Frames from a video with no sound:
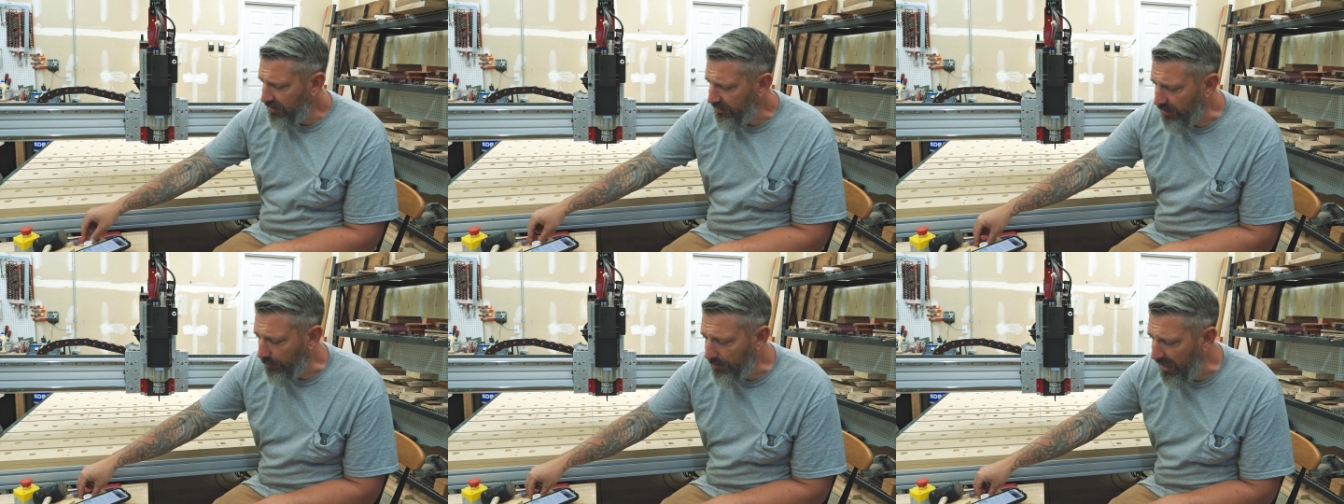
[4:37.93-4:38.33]

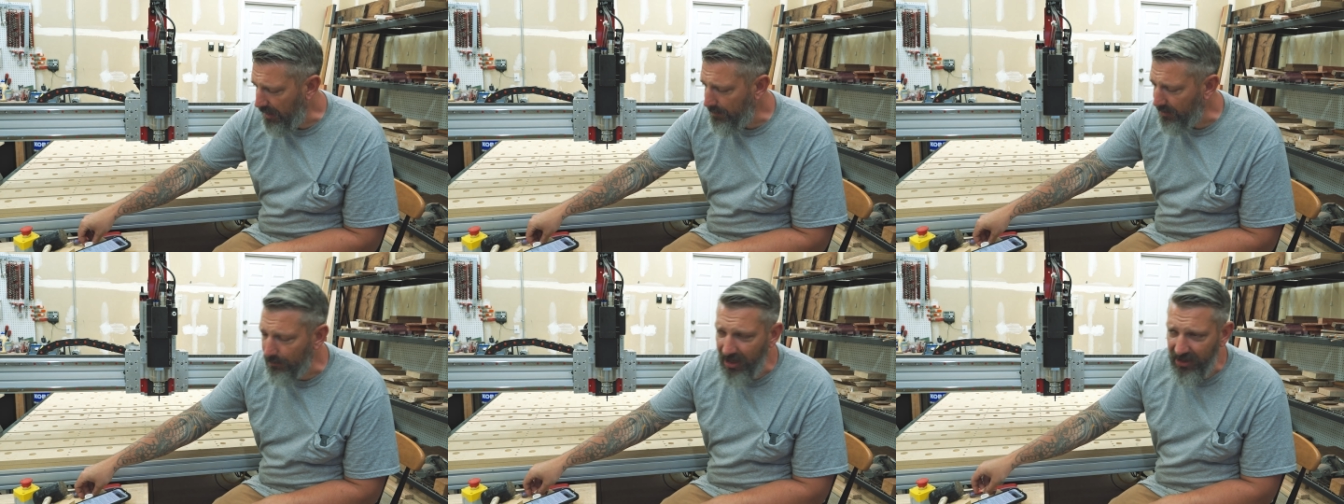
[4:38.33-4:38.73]
the
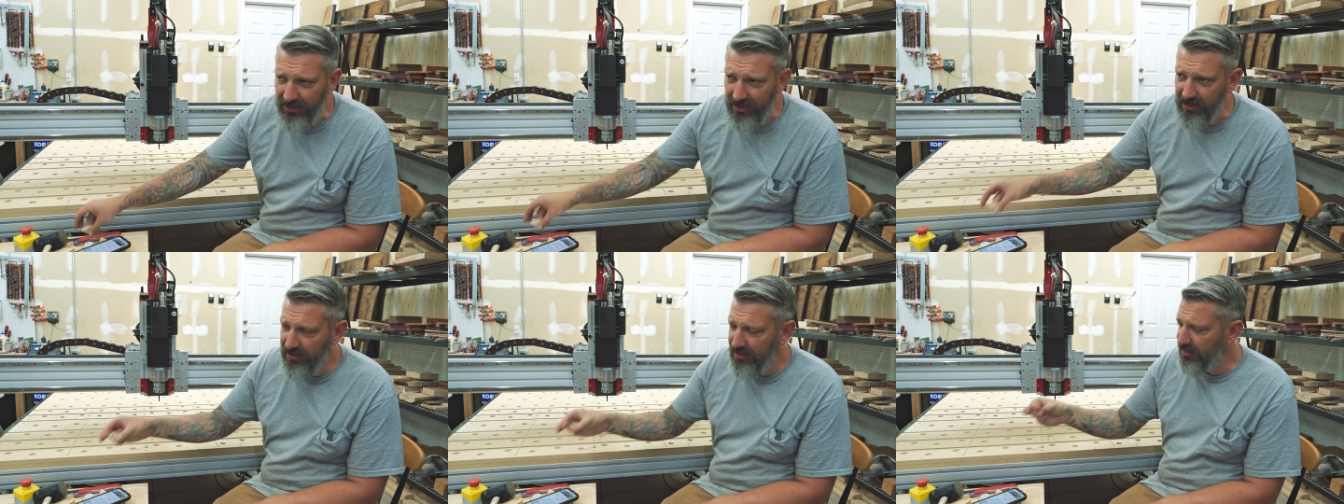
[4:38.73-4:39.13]
paper
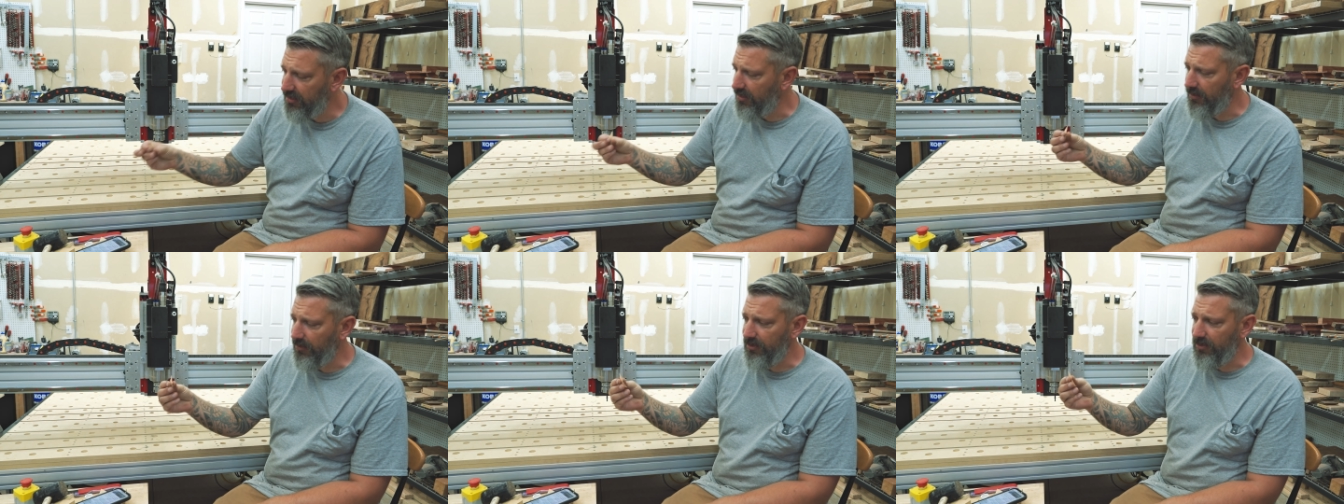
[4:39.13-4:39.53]
method,
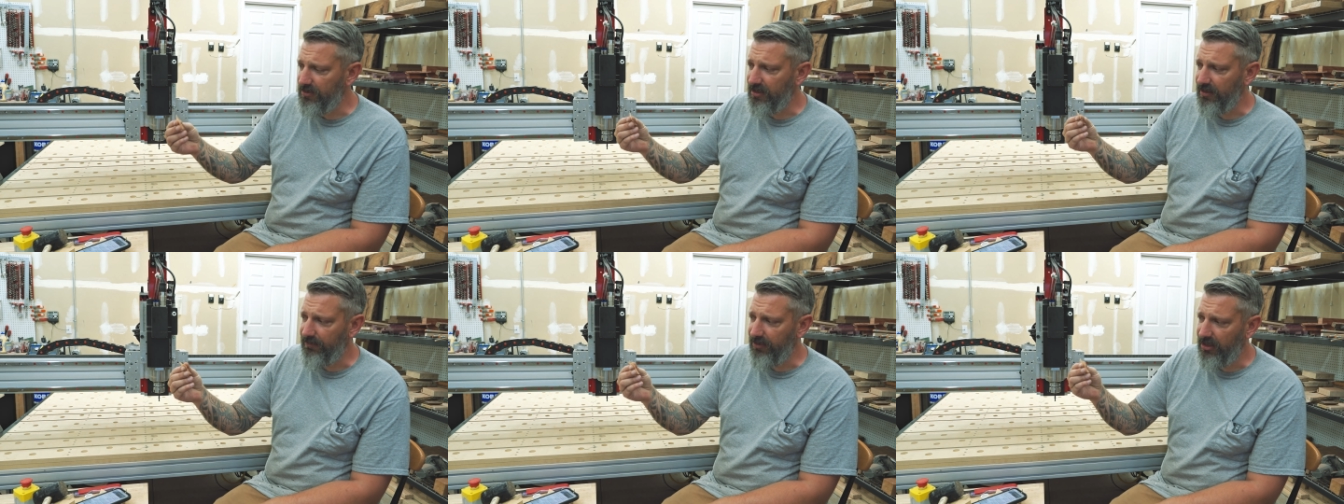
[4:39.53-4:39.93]
you know,
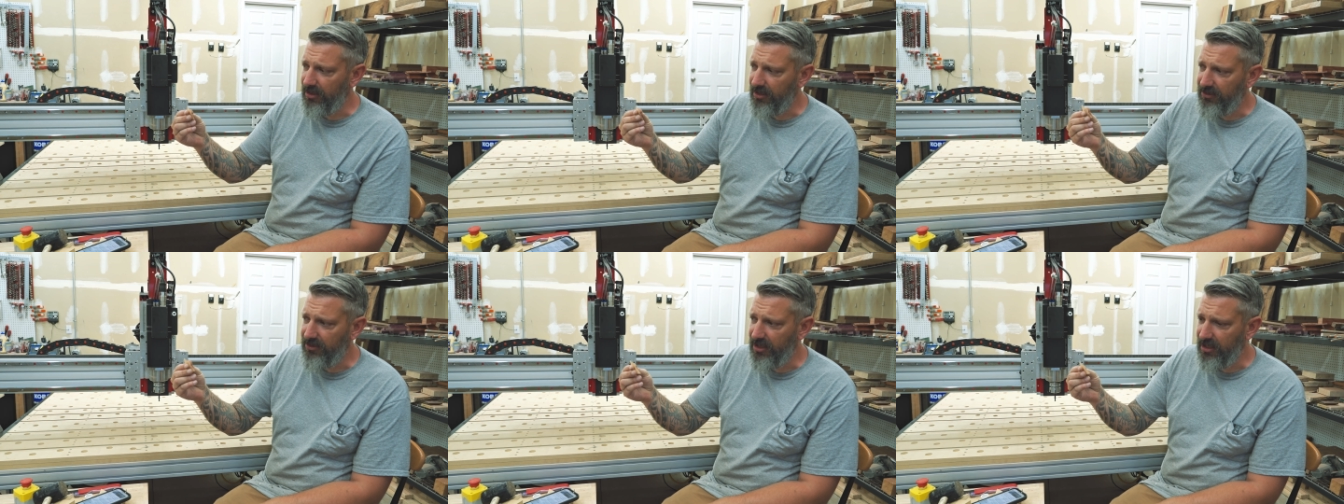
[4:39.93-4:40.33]
using a
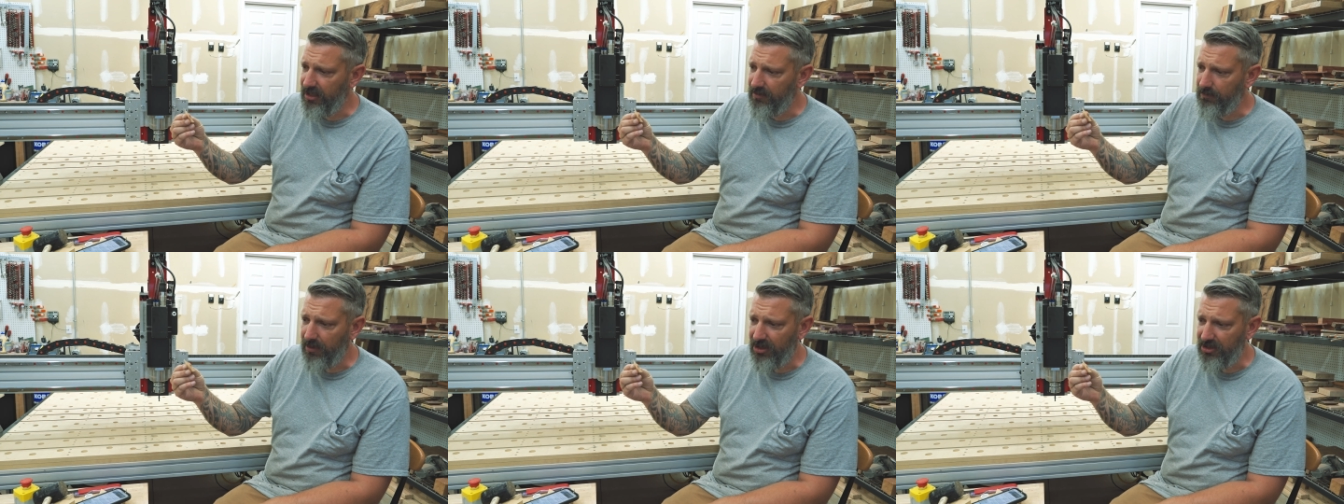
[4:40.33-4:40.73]
very
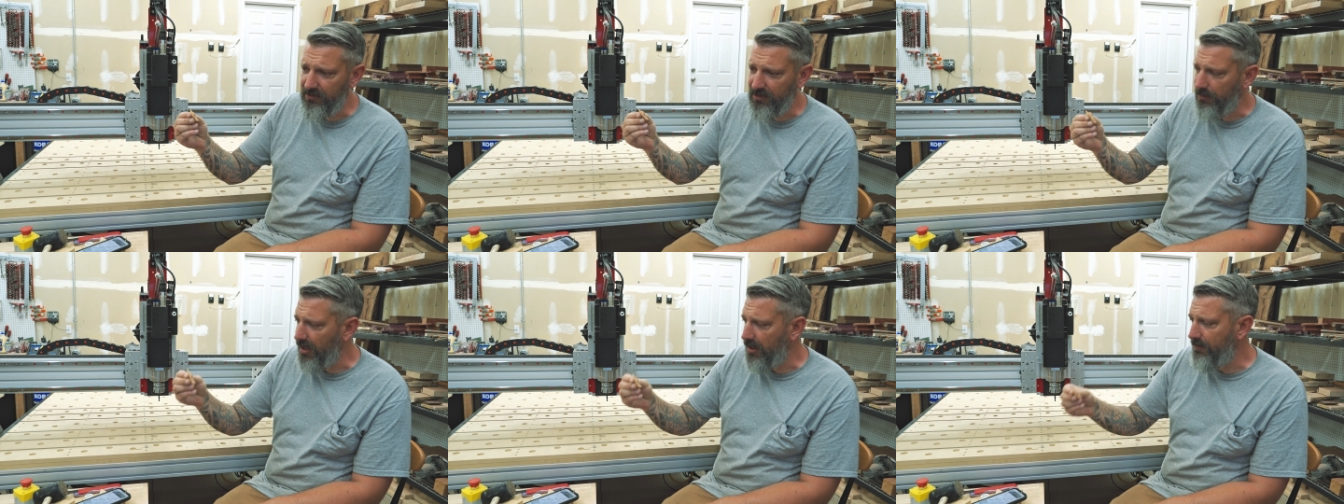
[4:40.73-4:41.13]
thin
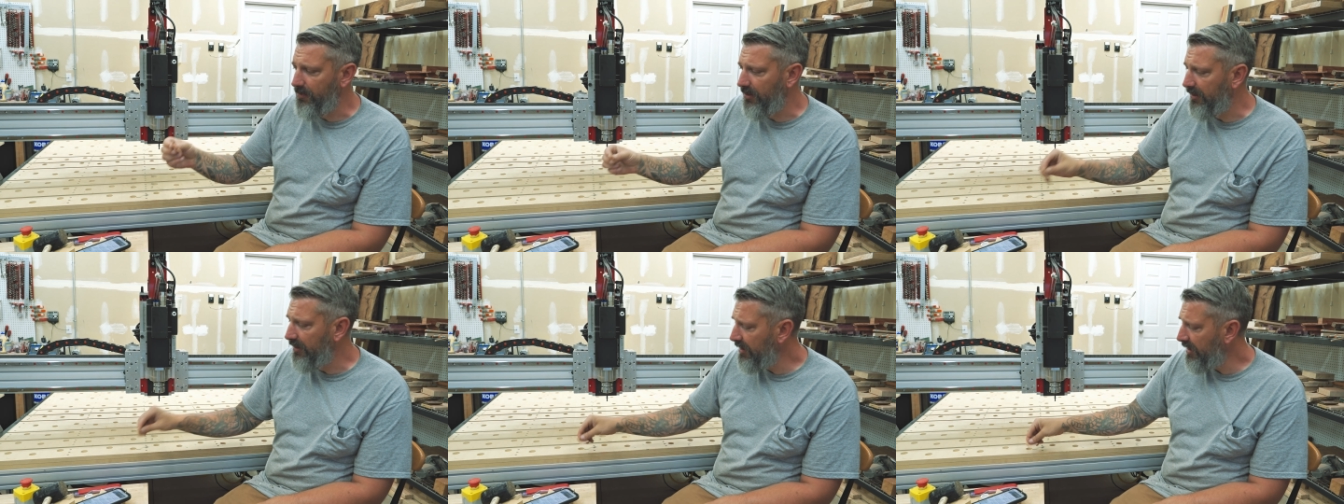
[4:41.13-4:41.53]
parchment
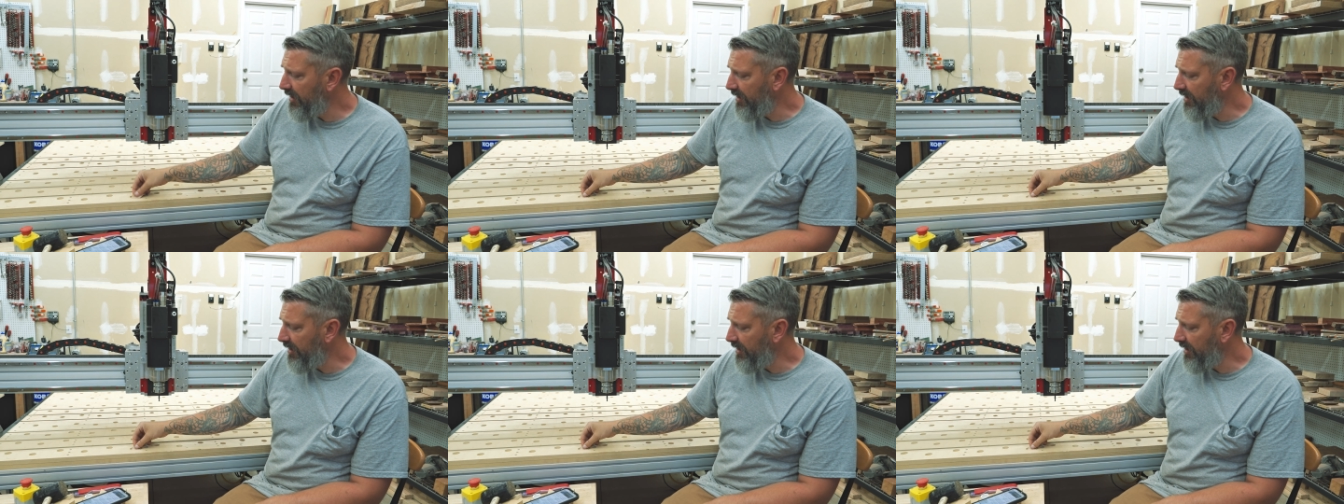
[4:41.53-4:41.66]
paper,